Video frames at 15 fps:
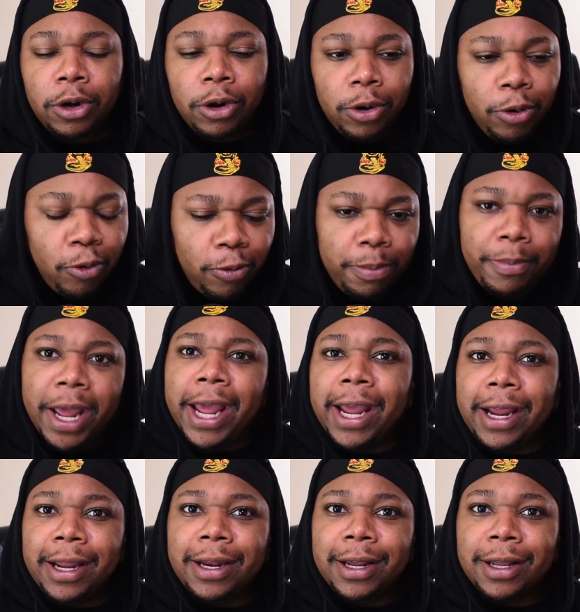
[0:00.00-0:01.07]
Who
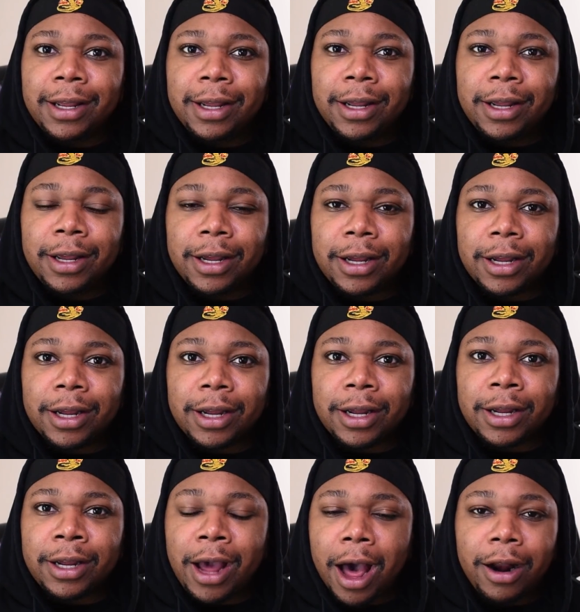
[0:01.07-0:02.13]
made
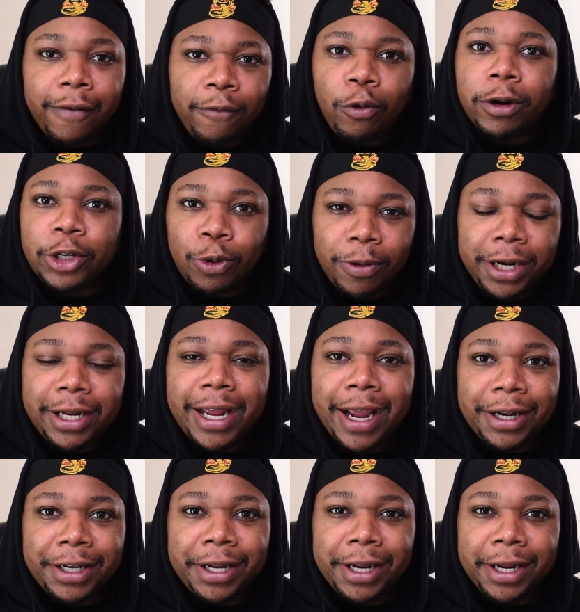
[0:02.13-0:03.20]
God of War
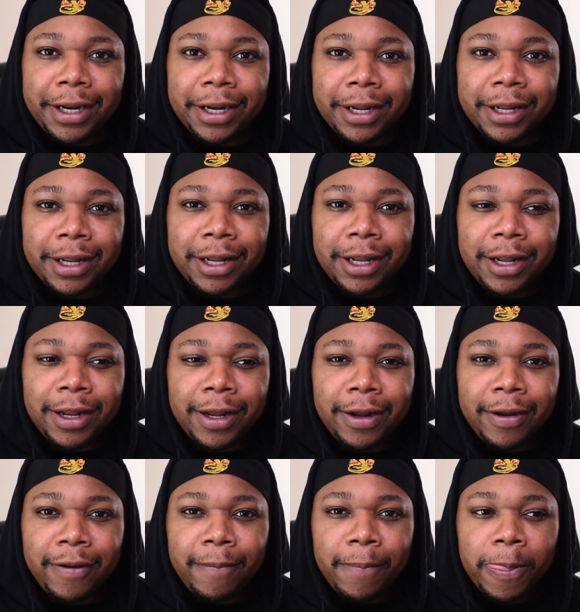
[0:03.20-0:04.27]
2018?
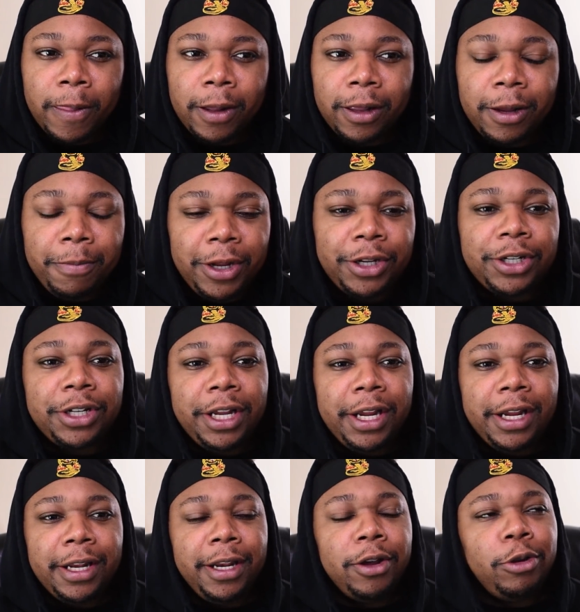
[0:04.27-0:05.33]
Let me
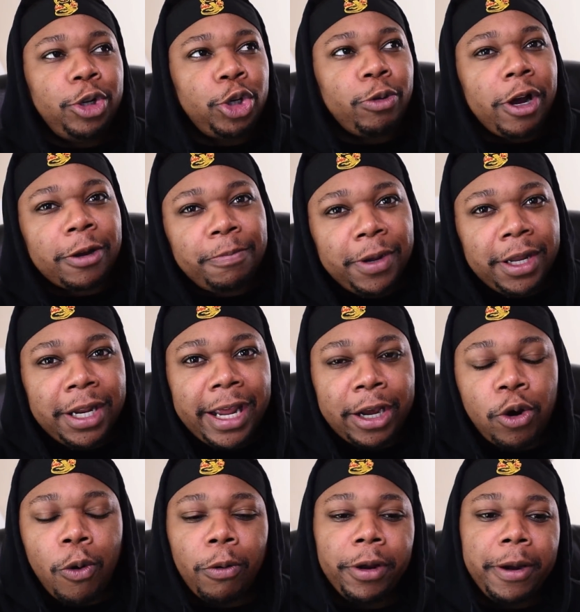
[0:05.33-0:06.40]
see. Neil Druckmann and
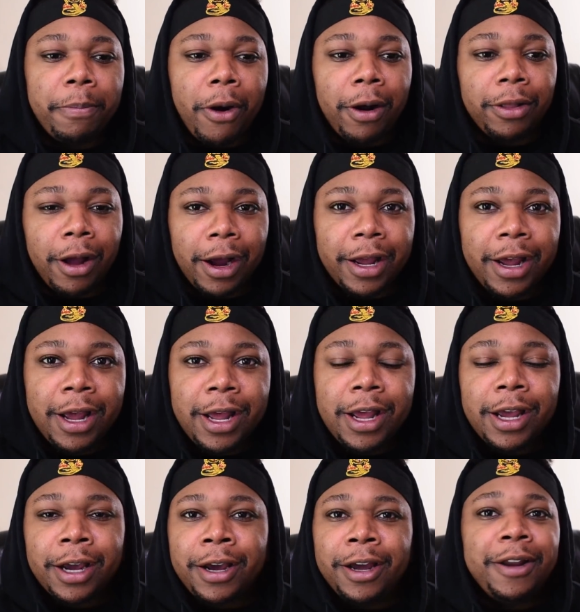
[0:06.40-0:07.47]
Cory Barlog
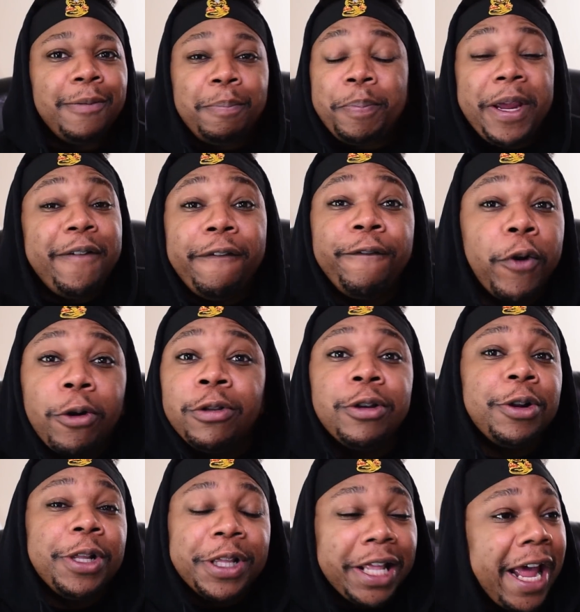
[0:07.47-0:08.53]
couldn't be
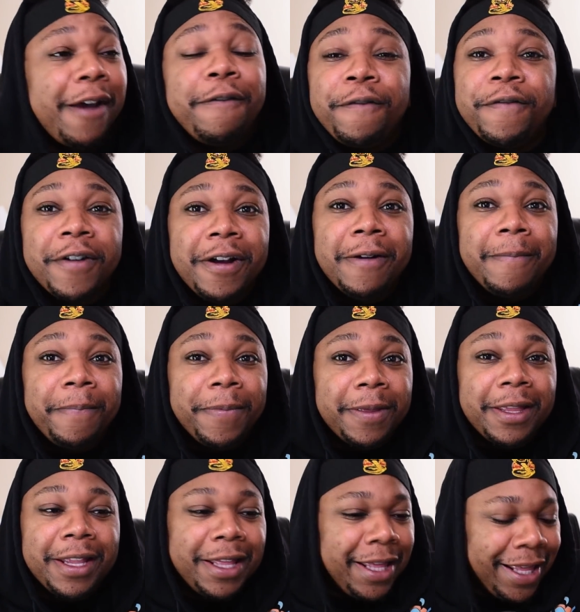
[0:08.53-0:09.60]
further left.
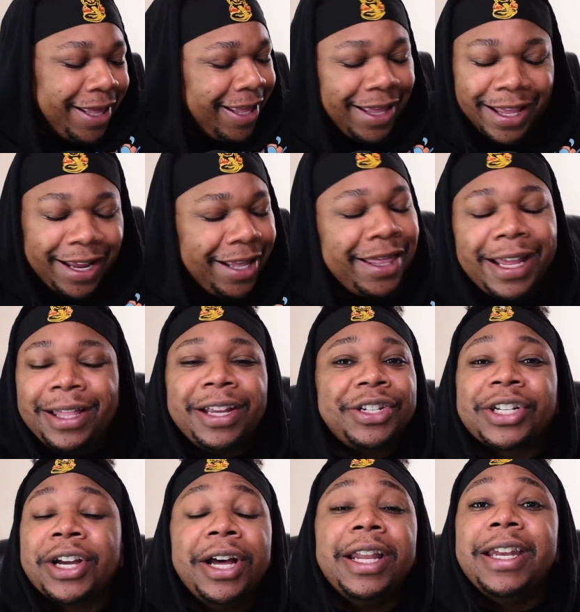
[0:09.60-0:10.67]
They, they
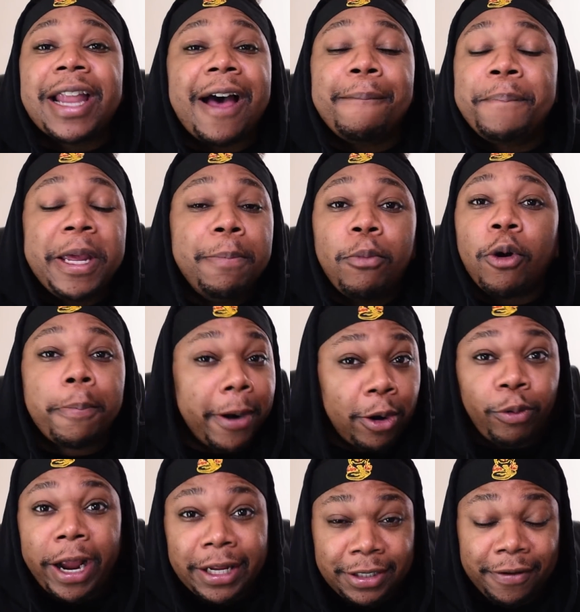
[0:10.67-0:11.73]
just could not be more
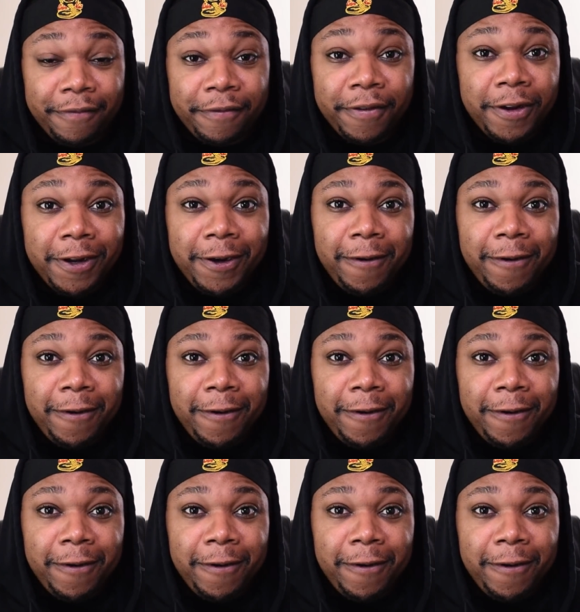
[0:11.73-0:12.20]
progressive.